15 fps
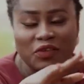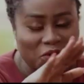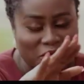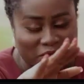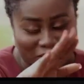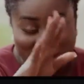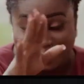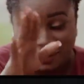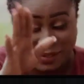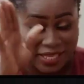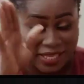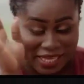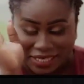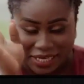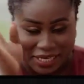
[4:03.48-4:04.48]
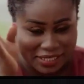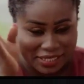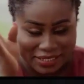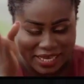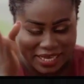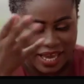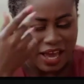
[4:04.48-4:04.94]
not even gotten to that
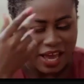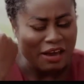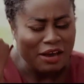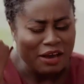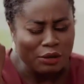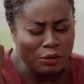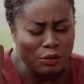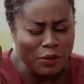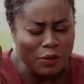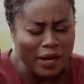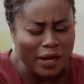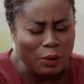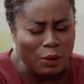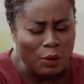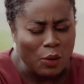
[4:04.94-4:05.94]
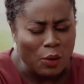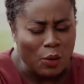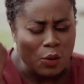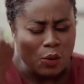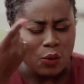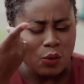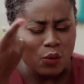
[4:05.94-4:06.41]
yet. Kukwa,
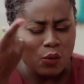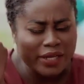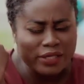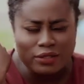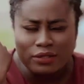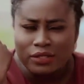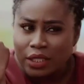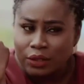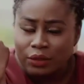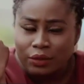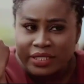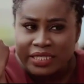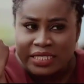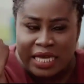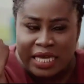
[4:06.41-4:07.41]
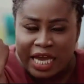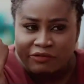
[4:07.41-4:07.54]
where do you say you know